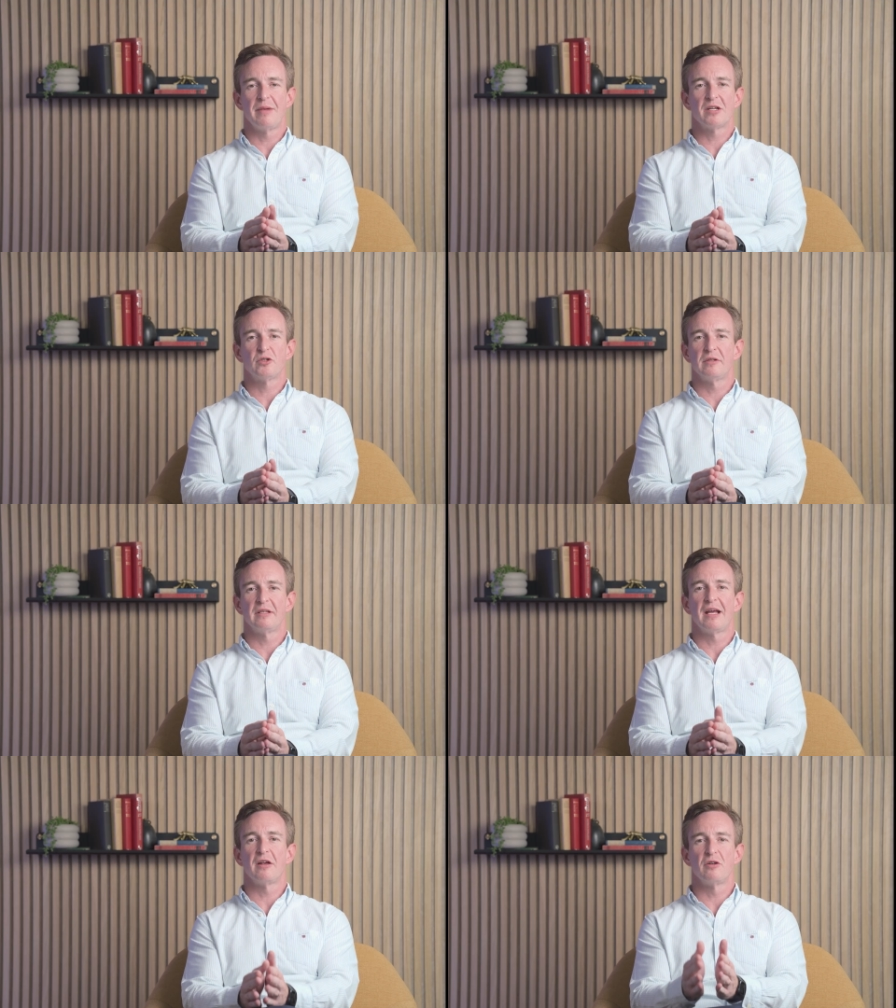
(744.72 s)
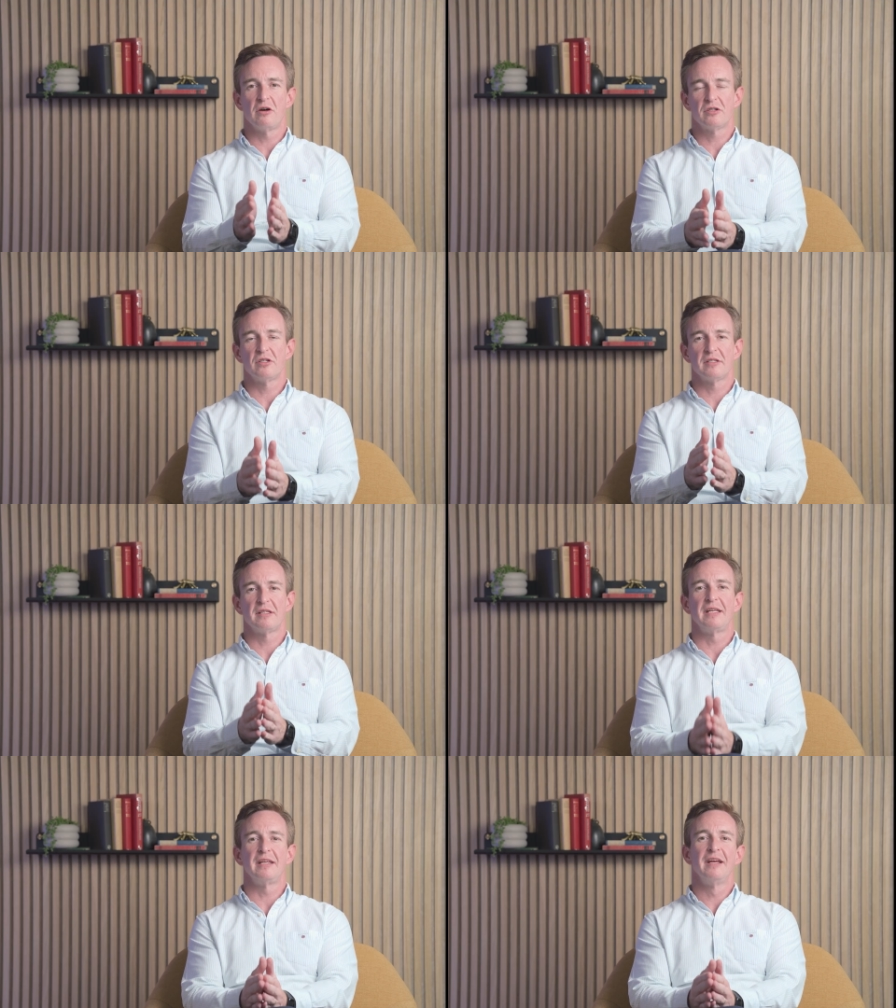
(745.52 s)
make sure that they are not just
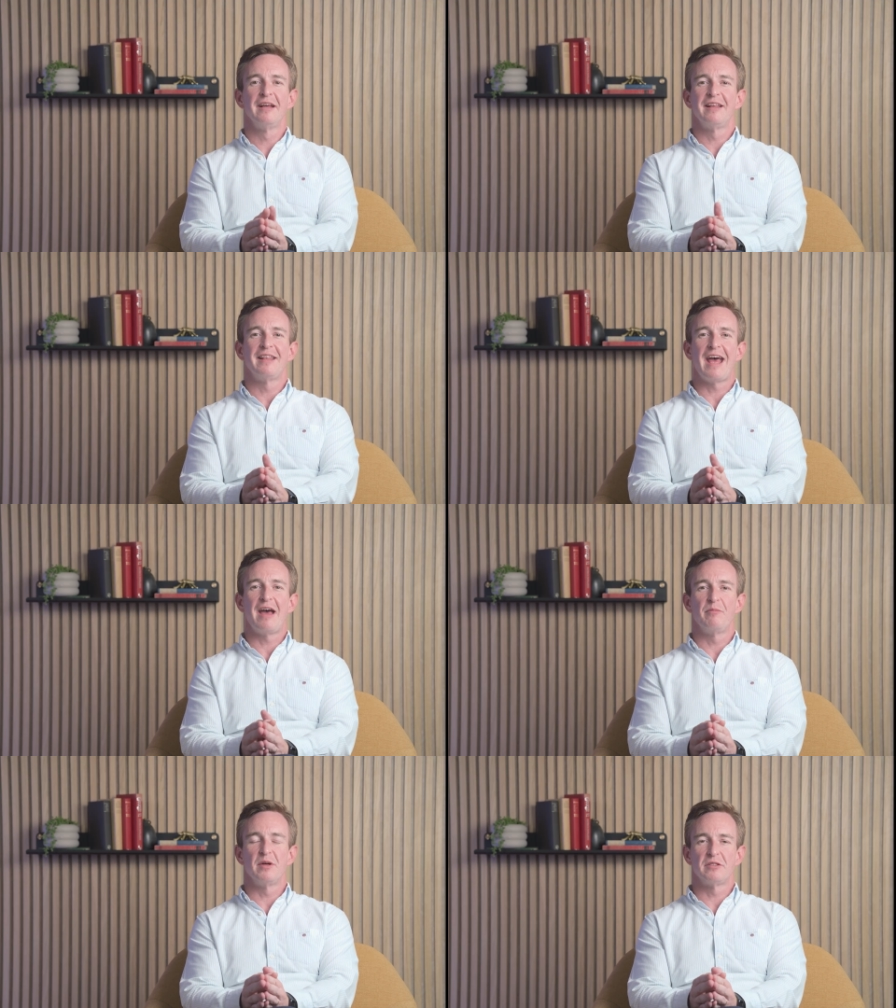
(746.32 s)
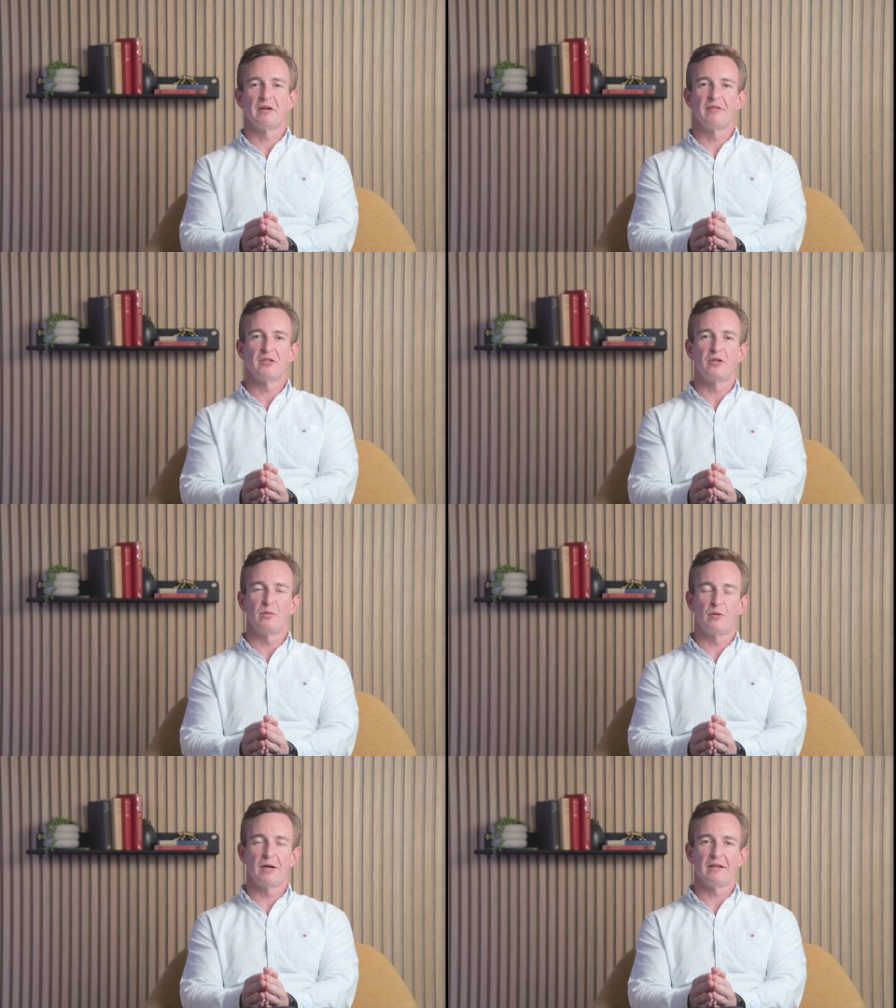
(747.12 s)
the ambit of the
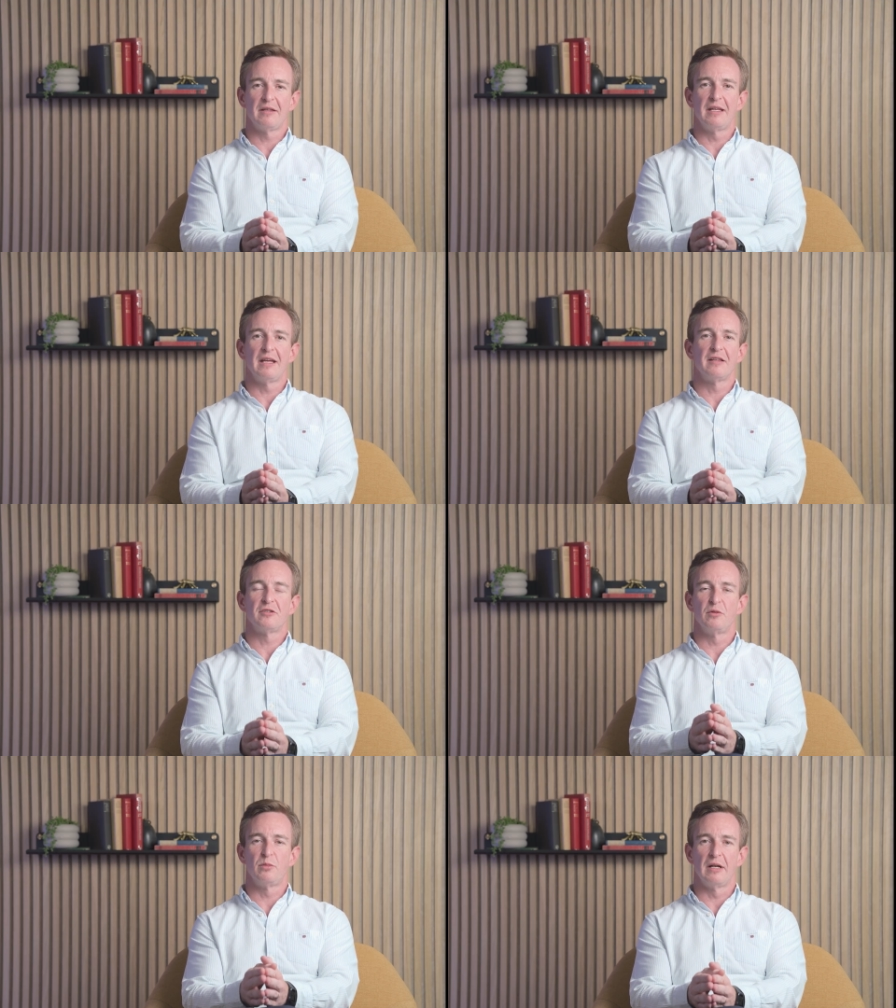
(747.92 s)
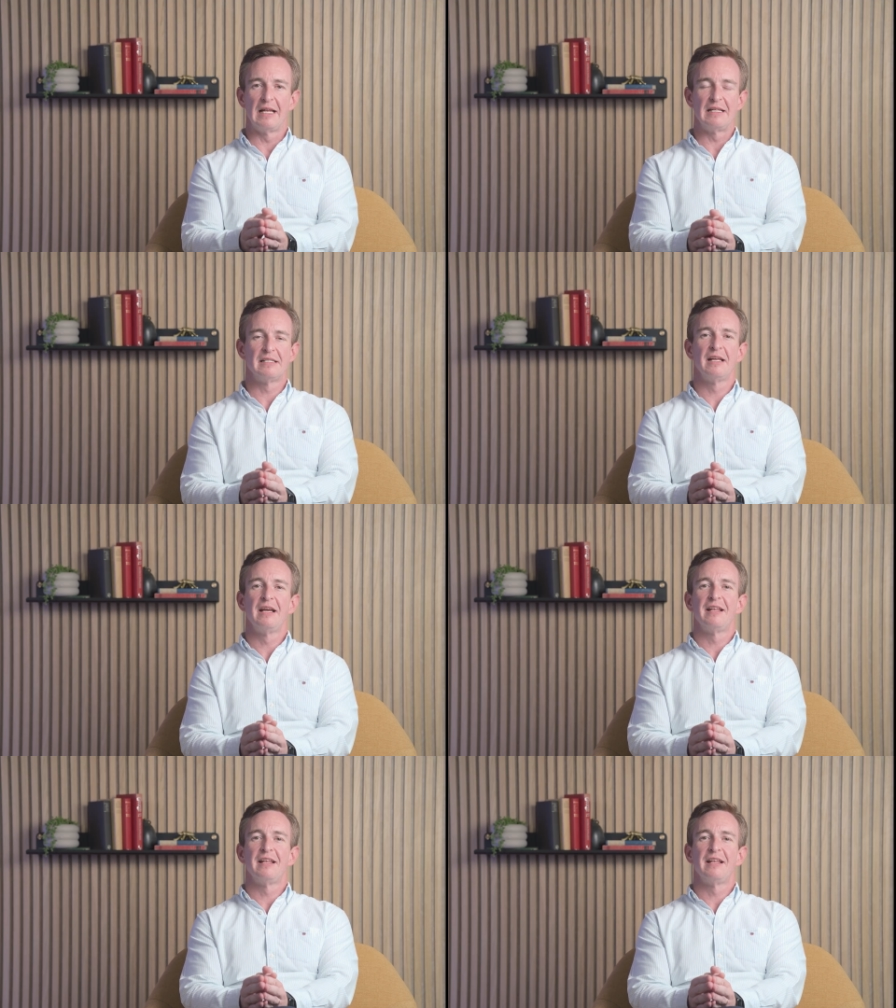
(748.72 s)
super wealthy and the super elite,